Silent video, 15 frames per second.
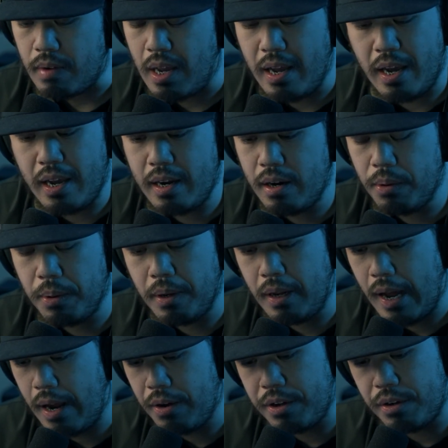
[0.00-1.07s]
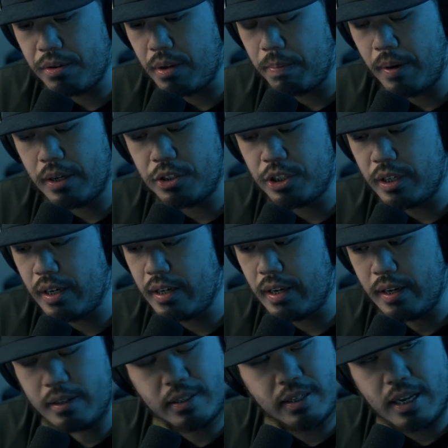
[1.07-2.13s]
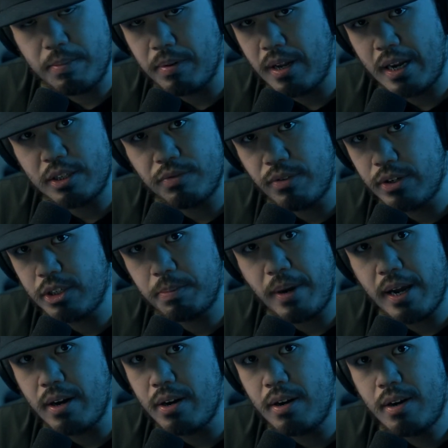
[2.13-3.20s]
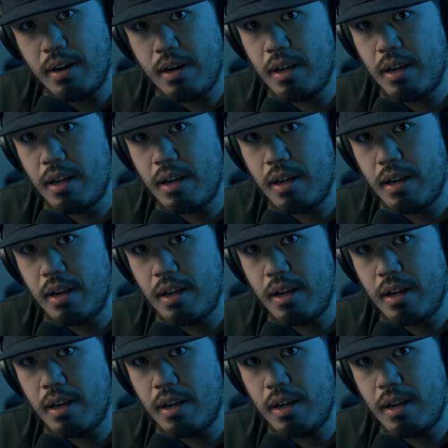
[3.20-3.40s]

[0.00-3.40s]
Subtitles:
it will allow you to punch in and stabilize footage better,